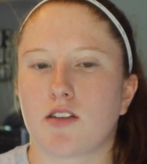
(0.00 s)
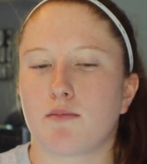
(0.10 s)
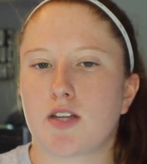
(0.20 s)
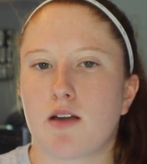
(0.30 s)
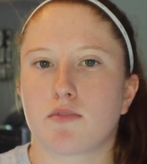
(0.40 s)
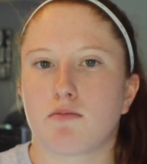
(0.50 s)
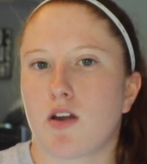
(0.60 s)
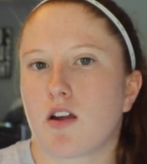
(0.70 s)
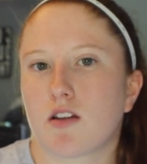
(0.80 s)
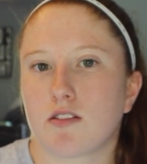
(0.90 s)
sometimes
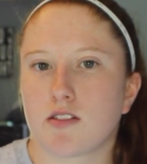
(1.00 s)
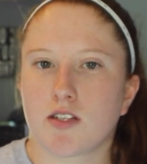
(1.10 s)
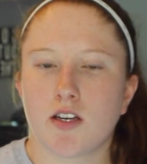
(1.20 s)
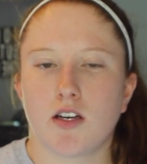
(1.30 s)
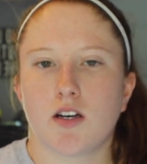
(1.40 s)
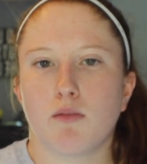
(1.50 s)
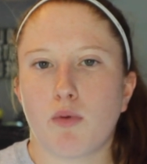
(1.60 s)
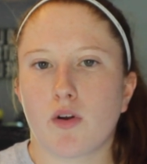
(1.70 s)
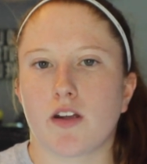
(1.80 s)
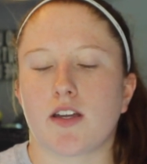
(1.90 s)
America's
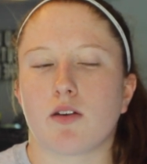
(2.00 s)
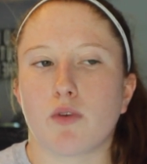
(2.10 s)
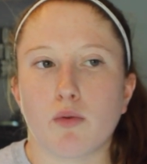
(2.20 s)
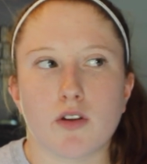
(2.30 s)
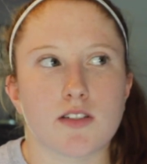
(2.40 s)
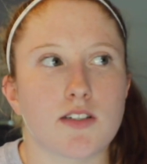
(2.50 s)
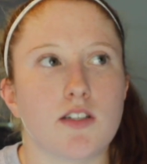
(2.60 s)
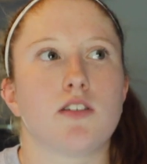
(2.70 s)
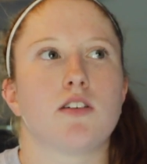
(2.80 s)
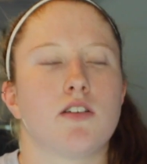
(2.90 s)
boring and we want to
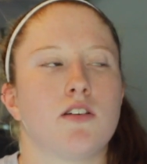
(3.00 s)
see